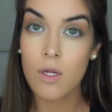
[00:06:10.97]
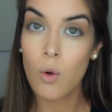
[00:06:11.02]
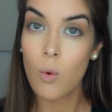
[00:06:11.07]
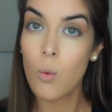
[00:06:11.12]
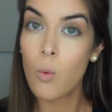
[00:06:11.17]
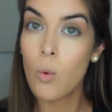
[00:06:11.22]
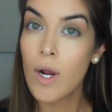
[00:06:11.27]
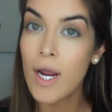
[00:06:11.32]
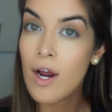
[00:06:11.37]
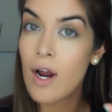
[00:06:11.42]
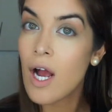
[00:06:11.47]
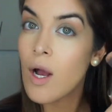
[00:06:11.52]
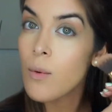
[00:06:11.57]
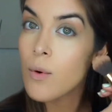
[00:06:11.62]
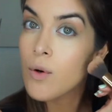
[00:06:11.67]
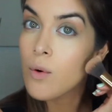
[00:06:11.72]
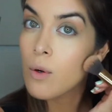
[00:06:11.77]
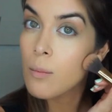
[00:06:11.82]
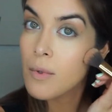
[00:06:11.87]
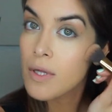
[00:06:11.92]
where I
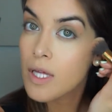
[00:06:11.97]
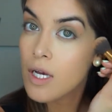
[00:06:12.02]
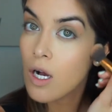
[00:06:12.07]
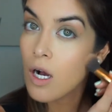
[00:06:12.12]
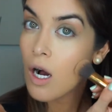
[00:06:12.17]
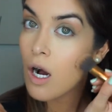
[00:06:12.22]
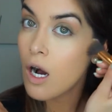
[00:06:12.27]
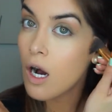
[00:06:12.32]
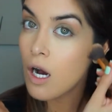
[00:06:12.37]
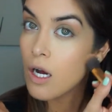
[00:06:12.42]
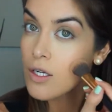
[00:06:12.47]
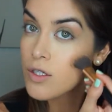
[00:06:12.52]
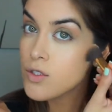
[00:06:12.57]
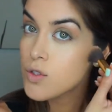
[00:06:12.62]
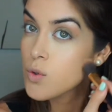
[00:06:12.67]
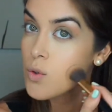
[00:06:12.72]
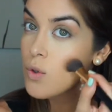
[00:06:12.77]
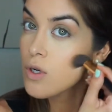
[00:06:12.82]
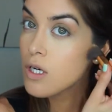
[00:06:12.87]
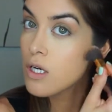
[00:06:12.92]
would normally
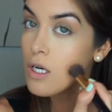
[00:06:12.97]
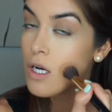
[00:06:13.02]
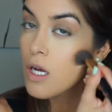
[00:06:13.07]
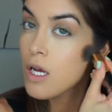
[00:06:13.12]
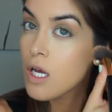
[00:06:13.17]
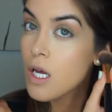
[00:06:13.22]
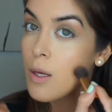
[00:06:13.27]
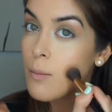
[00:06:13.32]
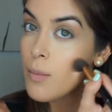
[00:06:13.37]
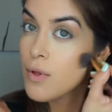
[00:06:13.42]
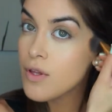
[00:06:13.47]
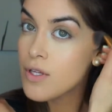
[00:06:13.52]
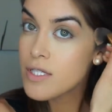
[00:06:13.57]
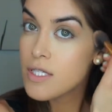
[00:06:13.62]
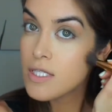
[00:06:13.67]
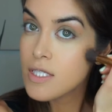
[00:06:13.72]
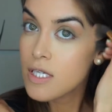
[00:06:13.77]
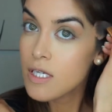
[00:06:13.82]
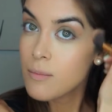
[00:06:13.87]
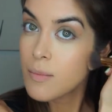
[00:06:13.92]
contour, but this
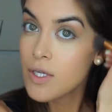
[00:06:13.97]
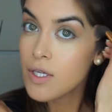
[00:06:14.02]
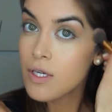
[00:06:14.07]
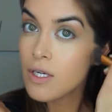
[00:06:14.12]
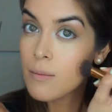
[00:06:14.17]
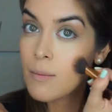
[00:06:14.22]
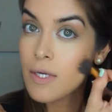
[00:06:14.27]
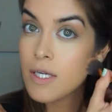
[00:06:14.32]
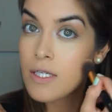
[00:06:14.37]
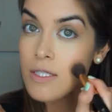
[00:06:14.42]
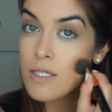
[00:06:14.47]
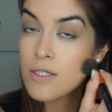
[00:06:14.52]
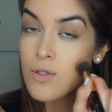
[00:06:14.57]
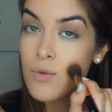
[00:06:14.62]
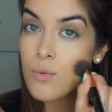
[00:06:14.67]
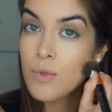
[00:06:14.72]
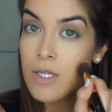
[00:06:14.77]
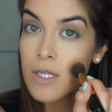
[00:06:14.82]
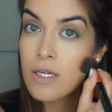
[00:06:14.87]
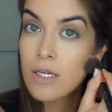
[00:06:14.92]
is going to be good because it's
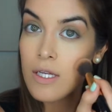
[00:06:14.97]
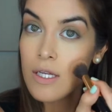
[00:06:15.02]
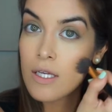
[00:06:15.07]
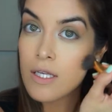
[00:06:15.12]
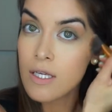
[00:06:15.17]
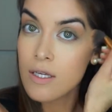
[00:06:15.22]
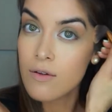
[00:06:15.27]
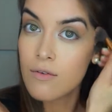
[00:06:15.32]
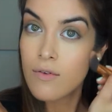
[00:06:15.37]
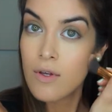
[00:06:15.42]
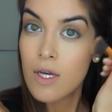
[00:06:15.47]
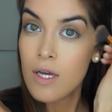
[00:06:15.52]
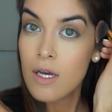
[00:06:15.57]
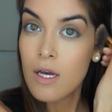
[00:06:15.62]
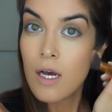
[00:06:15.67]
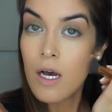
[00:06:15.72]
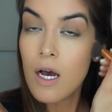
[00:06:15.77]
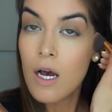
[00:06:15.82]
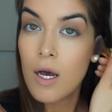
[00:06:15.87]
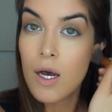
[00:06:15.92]
really going to give
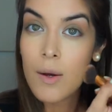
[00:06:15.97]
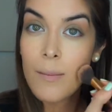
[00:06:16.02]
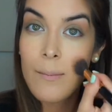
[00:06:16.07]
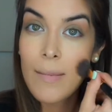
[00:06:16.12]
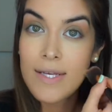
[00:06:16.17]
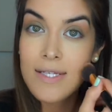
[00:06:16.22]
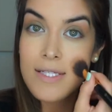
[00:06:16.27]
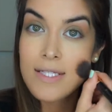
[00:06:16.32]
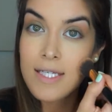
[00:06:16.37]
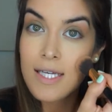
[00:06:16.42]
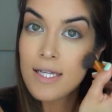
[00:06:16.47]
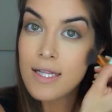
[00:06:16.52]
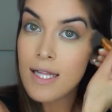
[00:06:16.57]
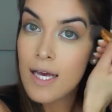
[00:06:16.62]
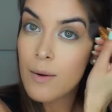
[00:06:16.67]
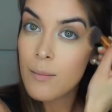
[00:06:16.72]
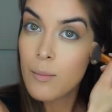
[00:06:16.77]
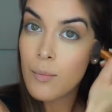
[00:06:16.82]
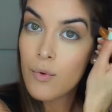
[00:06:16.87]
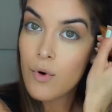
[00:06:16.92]
my skin
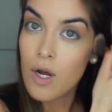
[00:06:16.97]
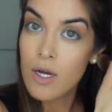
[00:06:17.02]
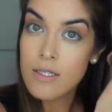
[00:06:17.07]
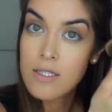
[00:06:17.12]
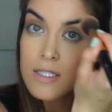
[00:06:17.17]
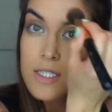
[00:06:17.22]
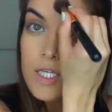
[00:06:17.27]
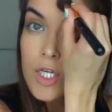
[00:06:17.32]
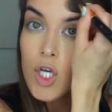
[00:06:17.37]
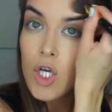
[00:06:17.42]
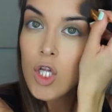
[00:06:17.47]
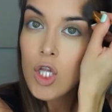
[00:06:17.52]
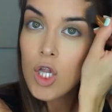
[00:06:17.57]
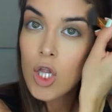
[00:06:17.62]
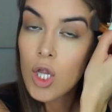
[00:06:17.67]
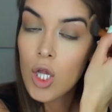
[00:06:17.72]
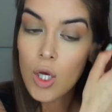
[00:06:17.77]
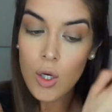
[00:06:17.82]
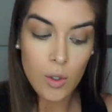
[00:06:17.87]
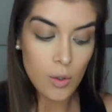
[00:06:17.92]
that bronzy
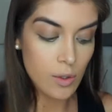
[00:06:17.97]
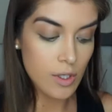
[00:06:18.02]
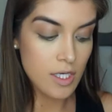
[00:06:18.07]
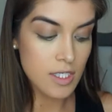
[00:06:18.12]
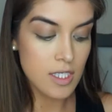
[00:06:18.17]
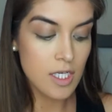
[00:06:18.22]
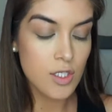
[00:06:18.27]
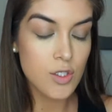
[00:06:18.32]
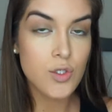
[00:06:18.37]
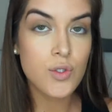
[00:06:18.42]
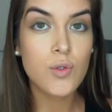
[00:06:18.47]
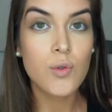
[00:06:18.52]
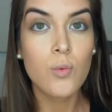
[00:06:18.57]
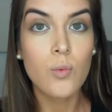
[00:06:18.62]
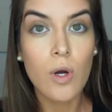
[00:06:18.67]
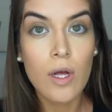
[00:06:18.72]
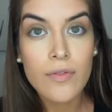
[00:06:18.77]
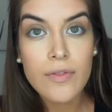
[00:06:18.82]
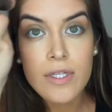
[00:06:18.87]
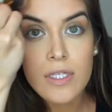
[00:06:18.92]
glow, because I do
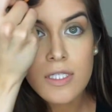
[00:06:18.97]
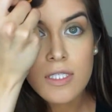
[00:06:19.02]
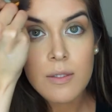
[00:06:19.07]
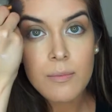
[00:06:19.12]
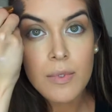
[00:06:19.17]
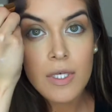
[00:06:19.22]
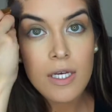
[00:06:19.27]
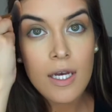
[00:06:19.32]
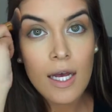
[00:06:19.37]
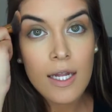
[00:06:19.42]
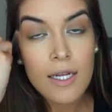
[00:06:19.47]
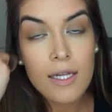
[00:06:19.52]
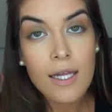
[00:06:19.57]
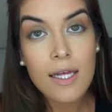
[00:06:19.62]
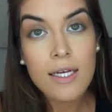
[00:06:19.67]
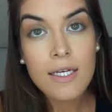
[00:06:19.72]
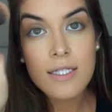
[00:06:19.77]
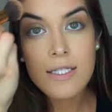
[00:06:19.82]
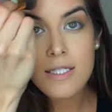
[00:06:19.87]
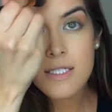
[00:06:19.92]
want this to be kind of
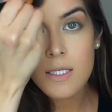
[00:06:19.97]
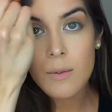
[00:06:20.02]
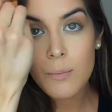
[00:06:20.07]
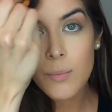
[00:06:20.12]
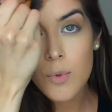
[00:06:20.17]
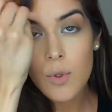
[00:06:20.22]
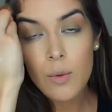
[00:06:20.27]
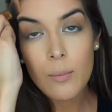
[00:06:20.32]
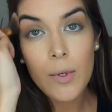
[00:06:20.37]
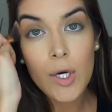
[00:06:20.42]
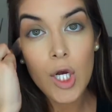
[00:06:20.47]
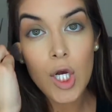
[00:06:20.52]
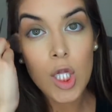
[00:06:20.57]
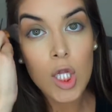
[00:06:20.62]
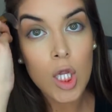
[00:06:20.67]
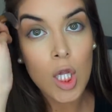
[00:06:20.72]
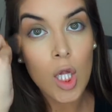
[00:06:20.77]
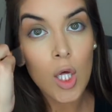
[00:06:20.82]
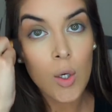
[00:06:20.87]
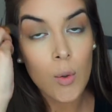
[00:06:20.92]
like a simple but
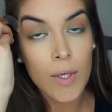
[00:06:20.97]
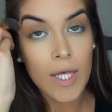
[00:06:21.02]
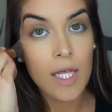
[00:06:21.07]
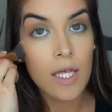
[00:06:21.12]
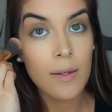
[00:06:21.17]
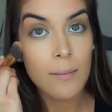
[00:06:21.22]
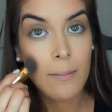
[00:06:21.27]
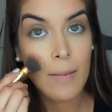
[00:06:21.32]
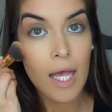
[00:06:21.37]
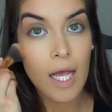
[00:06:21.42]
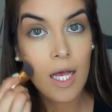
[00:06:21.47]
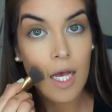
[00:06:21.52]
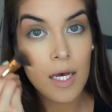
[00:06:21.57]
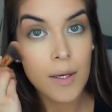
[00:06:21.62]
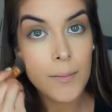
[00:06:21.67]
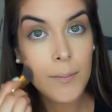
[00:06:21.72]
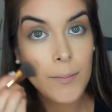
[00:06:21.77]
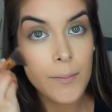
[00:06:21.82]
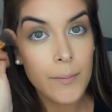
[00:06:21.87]
glowy makeup.